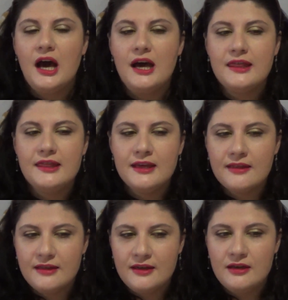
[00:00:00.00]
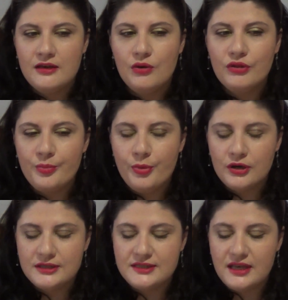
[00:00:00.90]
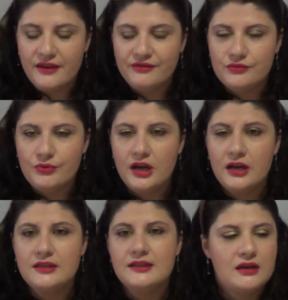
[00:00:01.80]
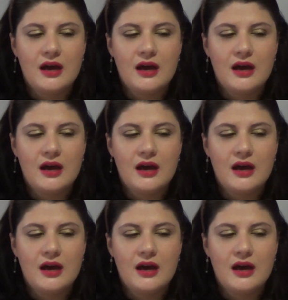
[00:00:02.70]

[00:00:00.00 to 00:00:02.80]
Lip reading: I think that all the polishes I have tried